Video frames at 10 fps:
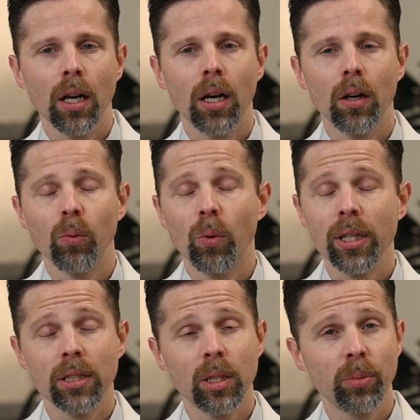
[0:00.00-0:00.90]
Uh,
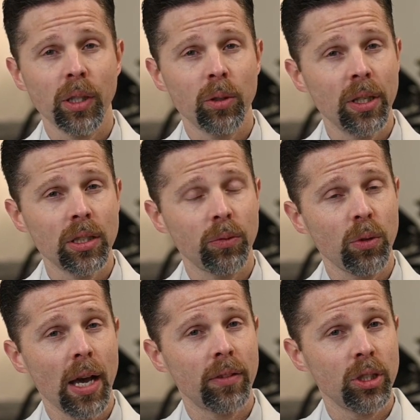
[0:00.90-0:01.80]
one simply would be is if
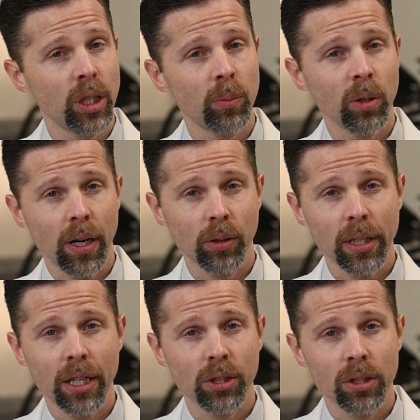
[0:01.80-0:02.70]
you have a gym or
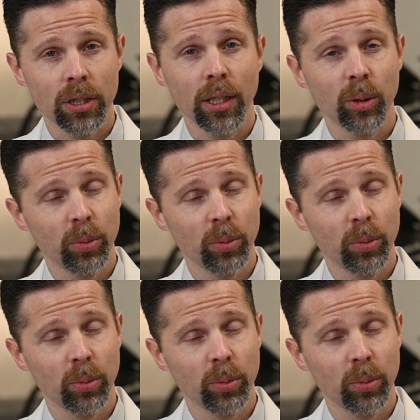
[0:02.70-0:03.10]
recreation center,